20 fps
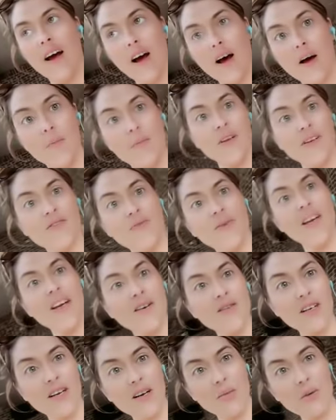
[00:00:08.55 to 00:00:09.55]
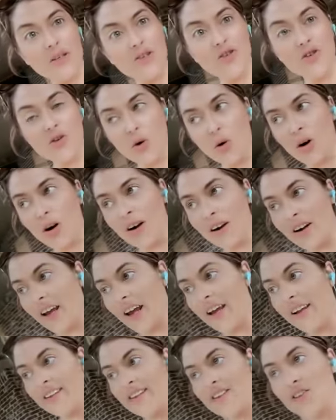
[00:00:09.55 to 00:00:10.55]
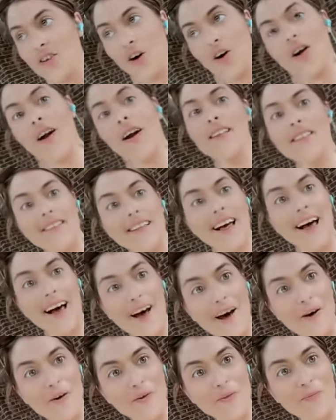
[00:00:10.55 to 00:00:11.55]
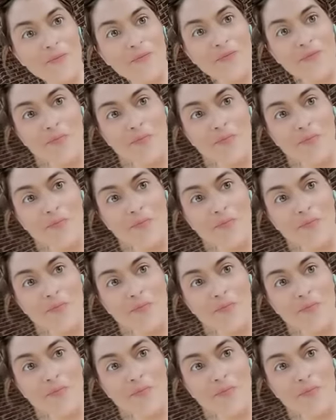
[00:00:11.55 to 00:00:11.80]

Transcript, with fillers: Um, this video is going to be short and sorry it's loud,